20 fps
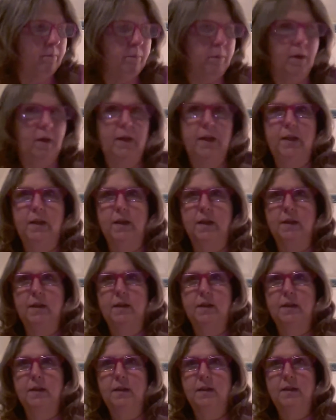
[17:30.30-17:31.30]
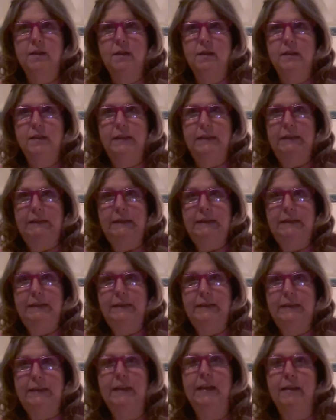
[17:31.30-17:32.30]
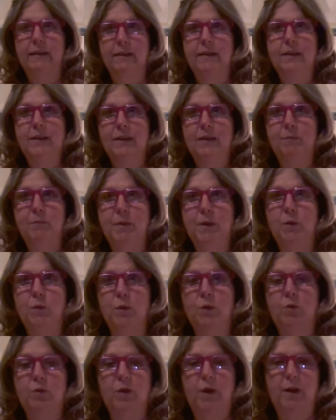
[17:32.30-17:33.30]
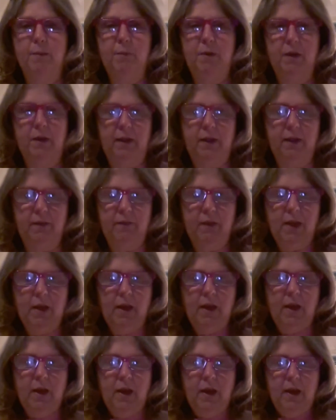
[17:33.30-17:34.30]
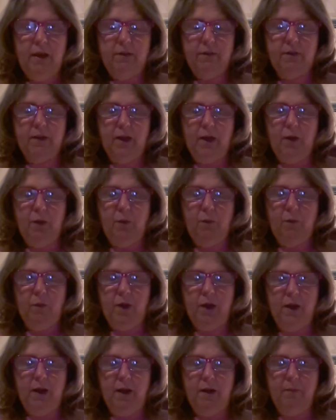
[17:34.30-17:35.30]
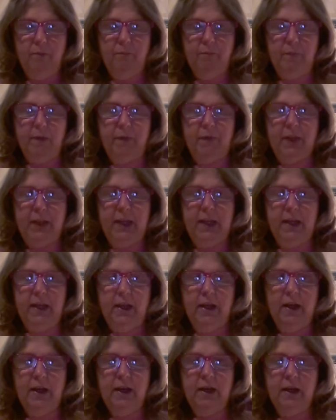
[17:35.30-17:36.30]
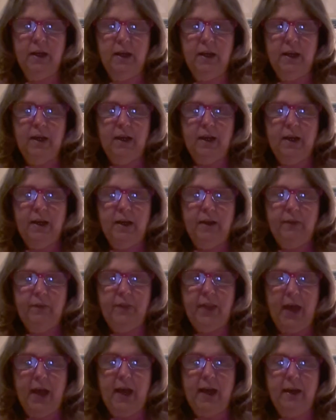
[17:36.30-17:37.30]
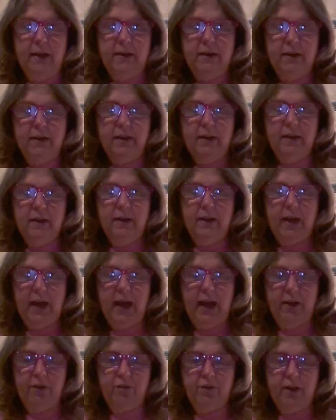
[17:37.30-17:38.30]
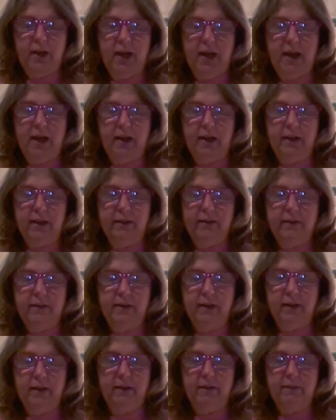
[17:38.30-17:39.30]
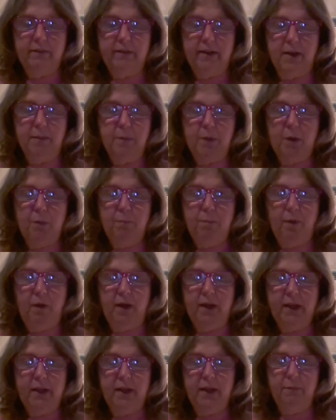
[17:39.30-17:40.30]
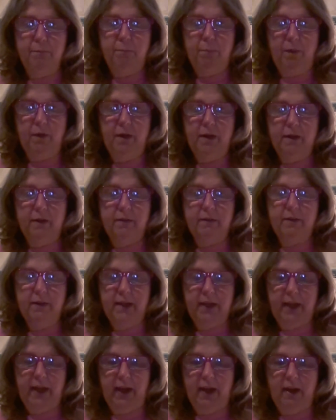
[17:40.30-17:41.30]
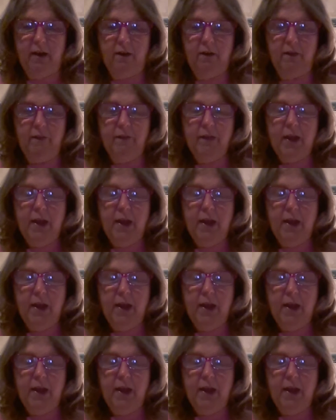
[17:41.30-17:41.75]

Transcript: Blanket. Yes, Pinwheel Scrap Blanket. So, but that hashtag is Summer Blanket Blitz KAL.